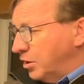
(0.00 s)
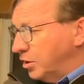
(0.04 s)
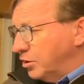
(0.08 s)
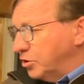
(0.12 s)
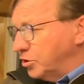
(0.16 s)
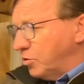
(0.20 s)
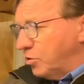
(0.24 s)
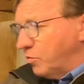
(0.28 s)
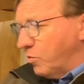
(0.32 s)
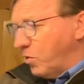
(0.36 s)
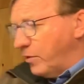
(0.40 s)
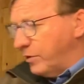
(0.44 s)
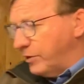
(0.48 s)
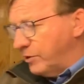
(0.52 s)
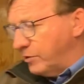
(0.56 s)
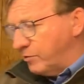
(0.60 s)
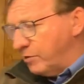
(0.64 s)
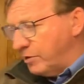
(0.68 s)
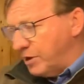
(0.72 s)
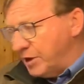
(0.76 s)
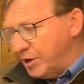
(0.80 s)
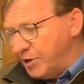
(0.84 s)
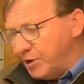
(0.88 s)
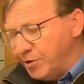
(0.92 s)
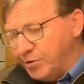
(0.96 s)
growing
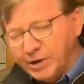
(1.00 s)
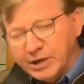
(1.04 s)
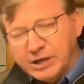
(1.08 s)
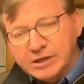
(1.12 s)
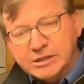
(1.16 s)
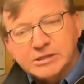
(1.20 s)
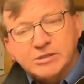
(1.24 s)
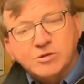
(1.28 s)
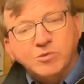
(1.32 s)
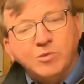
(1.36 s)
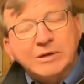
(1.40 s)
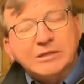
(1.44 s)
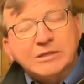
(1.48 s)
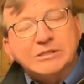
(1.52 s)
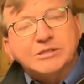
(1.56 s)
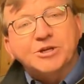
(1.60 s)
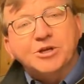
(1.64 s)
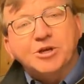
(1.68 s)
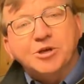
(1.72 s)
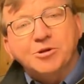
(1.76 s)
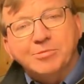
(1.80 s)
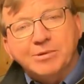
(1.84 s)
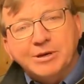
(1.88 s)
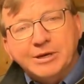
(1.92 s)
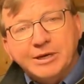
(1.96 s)
degree units, what's the
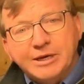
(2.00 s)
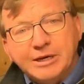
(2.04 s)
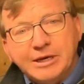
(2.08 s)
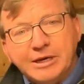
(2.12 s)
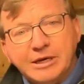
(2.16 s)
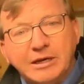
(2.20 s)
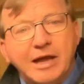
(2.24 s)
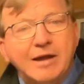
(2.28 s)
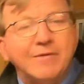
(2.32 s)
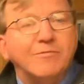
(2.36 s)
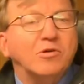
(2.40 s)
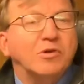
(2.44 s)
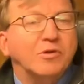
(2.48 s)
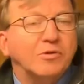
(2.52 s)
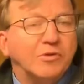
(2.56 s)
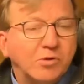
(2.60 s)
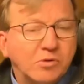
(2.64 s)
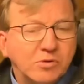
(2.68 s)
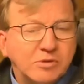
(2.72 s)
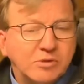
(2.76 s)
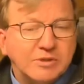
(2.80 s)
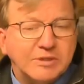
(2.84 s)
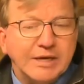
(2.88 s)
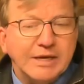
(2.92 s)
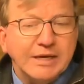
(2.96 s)
humidity level,
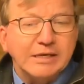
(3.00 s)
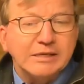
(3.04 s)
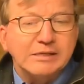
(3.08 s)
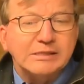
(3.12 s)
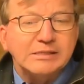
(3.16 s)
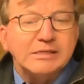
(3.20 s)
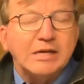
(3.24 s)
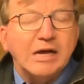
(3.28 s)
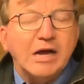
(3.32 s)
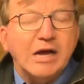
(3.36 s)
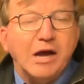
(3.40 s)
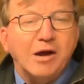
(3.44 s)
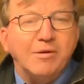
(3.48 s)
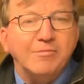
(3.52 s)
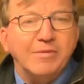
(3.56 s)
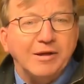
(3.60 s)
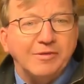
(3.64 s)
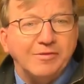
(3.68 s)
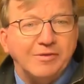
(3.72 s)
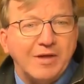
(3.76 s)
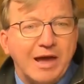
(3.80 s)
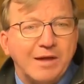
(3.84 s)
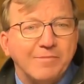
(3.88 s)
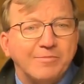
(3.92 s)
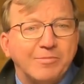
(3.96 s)
those things at
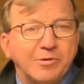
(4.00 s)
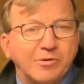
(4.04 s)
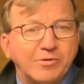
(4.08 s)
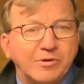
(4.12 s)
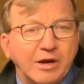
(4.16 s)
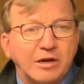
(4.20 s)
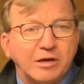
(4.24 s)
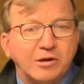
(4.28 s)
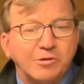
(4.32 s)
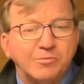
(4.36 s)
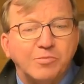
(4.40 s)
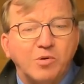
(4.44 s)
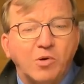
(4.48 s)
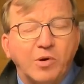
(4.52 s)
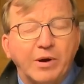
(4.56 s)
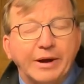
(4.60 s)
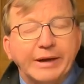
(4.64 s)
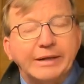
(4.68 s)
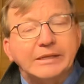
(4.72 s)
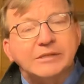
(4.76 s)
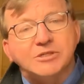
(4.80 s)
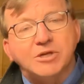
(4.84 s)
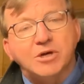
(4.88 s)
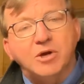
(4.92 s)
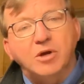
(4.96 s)
that particular
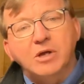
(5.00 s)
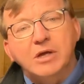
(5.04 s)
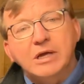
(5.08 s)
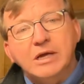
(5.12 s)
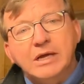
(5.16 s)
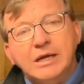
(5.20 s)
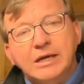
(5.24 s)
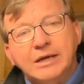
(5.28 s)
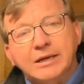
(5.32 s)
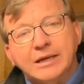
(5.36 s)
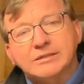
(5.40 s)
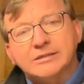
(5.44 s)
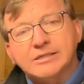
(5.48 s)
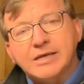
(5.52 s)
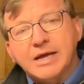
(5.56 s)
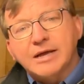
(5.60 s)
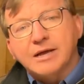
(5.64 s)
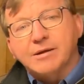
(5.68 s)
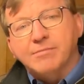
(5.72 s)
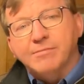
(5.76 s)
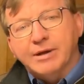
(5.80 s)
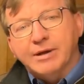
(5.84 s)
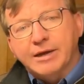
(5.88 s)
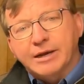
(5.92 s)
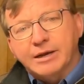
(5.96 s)
point. So let's take a
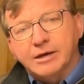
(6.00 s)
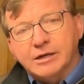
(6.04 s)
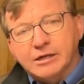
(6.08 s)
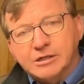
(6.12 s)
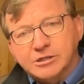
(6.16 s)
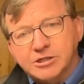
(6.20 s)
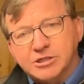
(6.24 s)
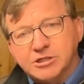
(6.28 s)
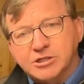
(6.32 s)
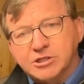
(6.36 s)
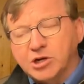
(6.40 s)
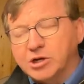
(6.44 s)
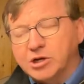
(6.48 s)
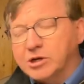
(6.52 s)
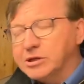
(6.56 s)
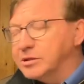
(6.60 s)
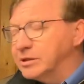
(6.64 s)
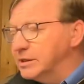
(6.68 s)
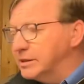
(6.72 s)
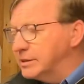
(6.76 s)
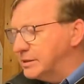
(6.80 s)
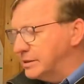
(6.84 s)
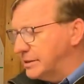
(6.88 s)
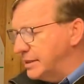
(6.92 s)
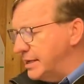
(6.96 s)
minute and just look at the
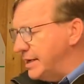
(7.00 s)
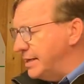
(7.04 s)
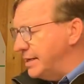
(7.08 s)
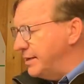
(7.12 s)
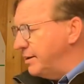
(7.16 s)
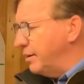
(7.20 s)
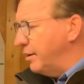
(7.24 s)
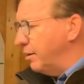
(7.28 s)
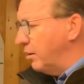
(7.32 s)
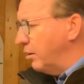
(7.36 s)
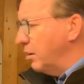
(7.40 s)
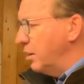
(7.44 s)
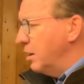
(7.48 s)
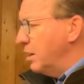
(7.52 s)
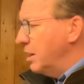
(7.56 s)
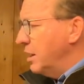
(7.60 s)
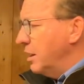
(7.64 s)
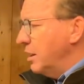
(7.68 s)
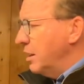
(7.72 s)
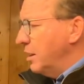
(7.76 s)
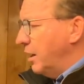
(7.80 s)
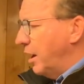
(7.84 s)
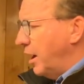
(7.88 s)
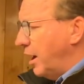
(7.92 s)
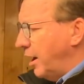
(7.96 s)
seed here.
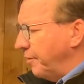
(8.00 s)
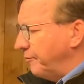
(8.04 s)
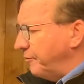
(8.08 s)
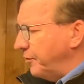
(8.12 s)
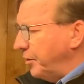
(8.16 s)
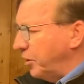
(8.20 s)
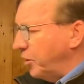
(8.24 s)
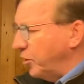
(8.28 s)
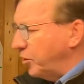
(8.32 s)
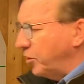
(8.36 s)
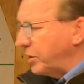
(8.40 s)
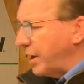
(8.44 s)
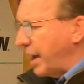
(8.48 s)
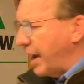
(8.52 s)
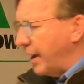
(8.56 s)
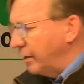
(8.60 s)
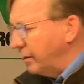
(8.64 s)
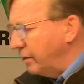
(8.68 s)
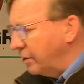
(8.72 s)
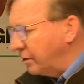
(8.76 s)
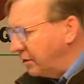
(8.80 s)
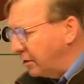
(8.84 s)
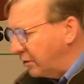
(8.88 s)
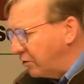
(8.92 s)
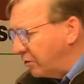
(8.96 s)
If you look at
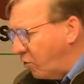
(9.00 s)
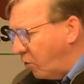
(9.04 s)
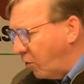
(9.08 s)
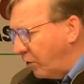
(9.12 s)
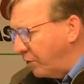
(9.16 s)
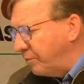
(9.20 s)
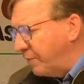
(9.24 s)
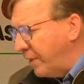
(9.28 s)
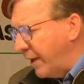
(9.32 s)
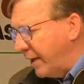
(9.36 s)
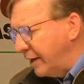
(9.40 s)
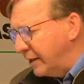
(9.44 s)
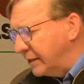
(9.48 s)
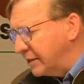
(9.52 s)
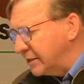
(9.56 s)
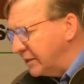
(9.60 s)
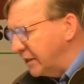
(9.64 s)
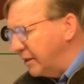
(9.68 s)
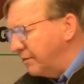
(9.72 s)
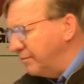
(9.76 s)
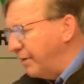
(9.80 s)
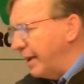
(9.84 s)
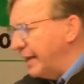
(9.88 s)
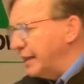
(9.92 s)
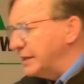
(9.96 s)
corn plant as an
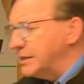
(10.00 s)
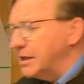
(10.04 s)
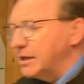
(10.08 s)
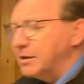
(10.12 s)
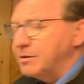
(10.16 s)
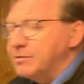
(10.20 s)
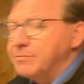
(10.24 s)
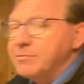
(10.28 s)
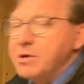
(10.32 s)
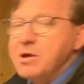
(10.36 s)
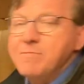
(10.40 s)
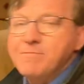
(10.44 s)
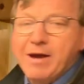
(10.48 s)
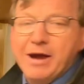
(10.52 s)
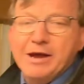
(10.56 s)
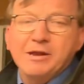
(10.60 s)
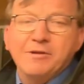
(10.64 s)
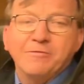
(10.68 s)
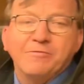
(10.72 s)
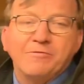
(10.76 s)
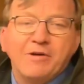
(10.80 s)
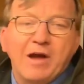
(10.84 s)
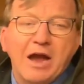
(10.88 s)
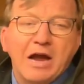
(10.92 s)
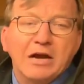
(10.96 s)
amazing
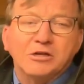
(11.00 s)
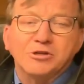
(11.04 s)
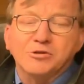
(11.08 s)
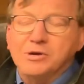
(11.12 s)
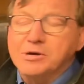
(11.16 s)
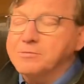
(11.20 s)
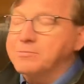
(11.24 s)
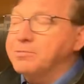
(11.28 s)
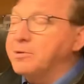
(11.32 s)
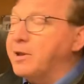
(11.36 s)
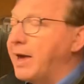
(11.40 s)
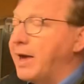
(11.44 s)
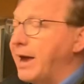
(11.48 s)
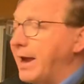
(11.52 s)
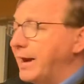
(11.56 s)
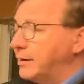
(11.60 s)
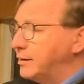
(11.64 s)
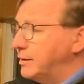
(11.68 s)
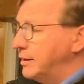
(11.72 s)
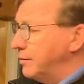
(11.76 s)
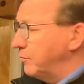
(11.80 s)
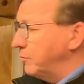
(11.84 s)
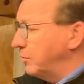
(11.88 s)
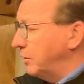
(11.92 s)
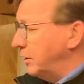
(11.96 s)
manufacturing plant,
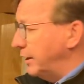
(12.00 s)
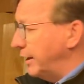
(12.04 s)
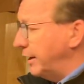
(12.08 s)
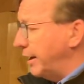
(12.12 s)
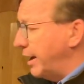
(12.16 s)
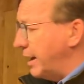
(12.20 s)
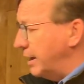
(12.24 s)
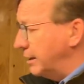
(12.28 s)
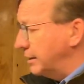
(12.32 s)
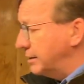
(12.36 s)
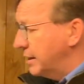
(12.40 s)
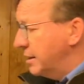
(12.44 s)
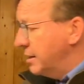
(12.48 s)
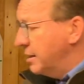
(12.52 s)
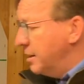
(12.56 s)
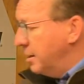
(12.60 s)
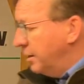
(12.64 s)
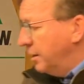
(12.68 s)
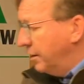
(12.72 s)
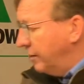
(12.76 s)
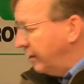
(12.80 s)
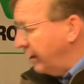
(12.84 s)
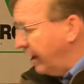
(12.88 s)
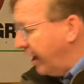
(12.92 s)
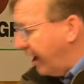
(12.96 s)
it really has
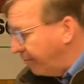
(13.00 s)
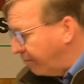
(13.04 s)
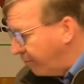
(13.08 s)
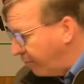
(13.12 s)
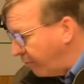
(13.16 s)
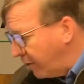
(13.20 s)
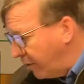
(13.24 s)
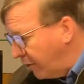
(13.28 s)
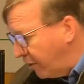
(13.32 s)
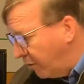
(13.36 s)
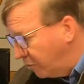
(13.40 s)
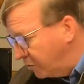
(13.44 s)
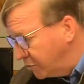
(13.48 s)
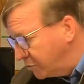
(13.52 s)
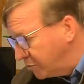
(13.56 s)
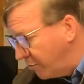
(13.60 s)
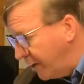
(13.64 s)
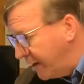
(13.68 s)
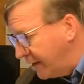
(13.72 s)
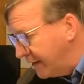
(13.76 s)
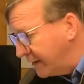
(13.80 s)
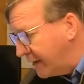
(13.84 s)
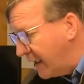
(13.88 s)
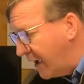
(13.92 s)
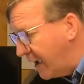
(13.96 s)
the embryos
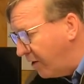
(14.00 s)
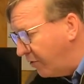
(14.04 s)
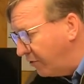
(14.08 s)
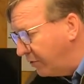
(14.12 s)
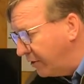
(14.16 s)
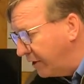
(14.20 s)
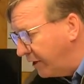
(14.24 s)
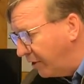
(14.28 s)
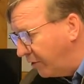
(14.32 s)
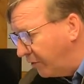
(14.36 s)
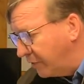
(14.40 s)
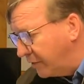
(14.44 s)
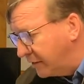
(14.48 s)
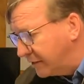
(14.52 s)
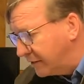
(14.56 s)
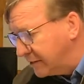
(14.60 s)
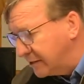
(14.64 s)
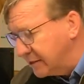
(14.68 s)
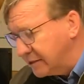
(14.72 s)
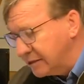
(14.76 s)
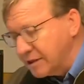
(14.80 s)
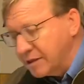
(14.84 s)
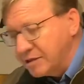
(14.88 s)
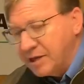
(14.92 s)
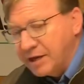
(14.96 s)
right down here. This
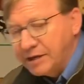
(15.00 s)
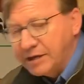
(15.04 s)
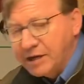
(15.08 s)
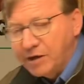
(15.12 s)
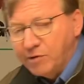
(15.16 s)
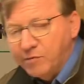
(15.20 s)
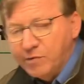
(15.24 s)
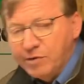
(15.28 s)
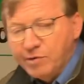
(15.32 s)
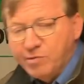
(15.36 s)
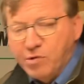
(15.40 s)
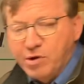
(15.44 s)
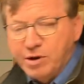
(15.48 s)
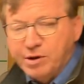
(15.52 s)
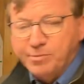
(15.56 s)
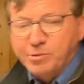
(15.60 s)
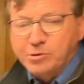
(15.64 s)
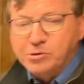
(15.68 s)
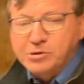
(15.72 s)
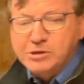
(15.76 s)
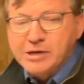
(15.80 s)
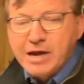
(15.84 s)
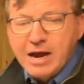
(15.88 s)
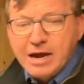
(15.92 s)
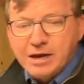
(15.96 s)
is the thing that we want to
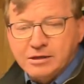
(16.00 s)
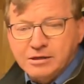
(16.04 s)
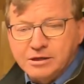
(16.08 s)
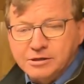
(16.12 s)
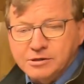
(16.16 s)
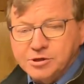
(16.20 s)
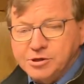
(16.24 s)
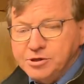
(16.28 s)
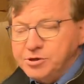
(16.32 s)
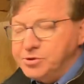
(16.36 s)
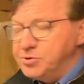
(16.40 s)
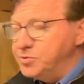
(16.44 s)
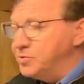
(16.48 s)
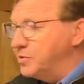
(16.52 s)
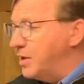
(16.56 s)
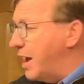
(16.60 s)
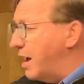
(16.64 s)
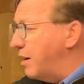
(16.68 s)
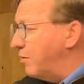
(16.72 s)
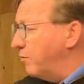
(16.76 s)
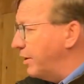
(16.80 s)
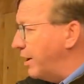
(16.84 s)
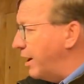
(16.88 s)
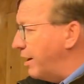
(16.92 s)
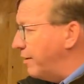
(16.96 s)
protect, and to do
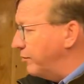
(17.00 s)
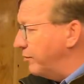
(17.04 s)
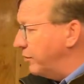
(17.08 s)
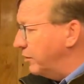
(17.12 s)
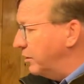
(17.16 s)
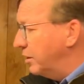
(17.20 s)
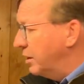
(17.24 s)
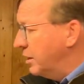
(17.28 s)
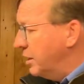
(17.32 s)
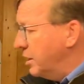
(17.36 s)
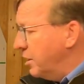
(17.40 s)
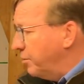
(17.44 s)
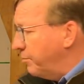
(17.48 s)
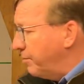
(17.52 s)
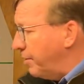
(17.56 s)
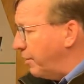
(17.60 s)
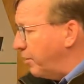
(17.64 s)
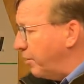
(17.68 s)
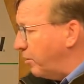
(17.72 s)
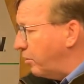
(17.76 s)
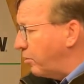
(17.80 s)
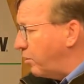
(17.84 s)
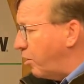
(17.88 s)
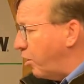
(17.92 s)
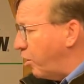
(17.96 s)
that, we have the
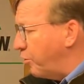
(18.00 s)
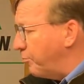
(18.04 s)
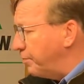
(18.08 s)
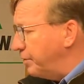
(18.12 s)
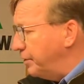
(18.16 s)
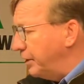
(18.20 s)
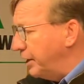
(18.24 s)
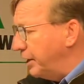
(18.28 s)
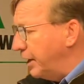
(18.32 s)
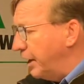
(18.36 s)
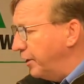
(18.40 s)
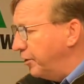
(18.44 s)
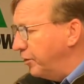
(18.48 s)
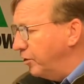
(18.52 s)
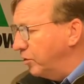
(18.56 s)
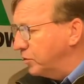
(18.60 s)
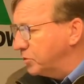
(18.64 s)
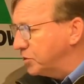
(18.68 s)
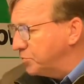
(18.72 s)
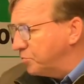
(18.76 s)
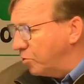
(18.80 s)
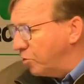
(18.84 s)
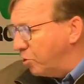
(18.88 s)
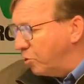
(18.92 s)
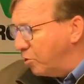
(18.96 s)
pericarp and the
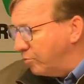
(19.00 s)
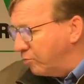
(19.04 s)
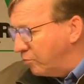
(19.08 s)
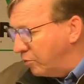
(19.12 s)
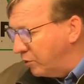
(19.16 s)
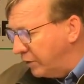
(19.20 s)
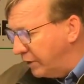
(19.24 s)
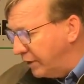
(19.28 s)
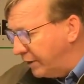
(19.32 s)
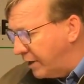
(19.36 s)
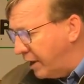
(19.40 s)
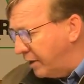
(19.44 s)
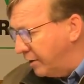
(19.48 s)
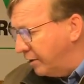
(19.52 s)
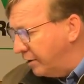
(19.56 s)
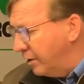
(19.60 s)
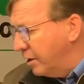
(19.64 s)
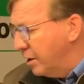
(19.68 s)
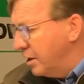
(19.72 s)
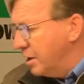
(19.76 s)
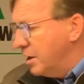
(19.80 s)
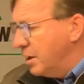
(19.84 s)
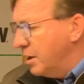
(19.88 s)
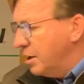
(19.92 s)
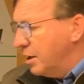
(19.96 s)
endosperm really kind
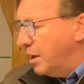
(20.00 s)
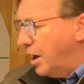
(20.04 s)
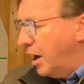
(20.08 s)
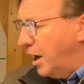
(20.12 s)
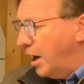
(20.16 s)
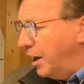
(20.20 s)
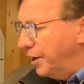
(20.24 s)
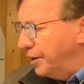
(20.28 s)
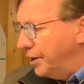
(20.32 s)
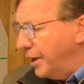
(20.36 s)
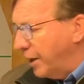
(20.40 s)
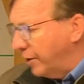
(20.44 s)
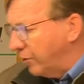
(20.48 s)
of not